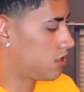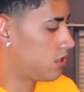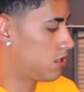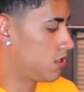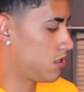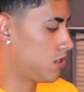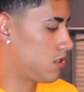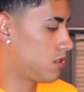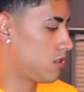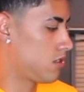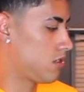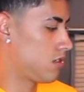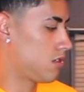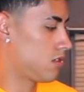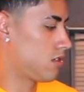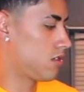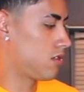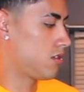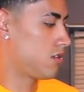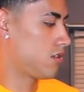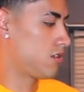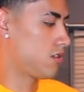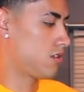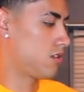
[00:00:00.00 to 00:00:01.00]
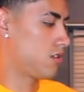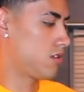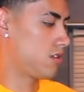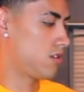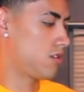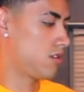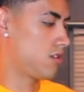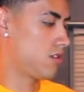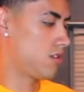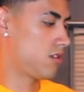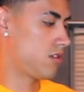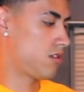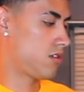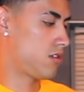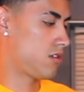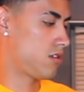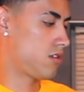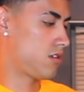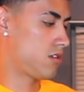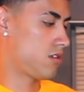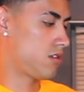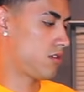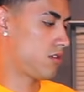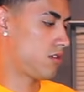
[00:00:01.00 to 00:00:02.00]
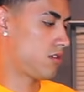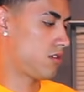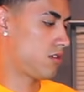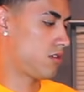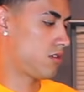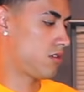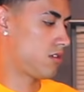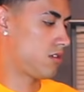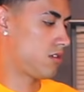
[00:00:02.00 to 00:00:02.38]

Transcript: No words are spoken by the person on screen.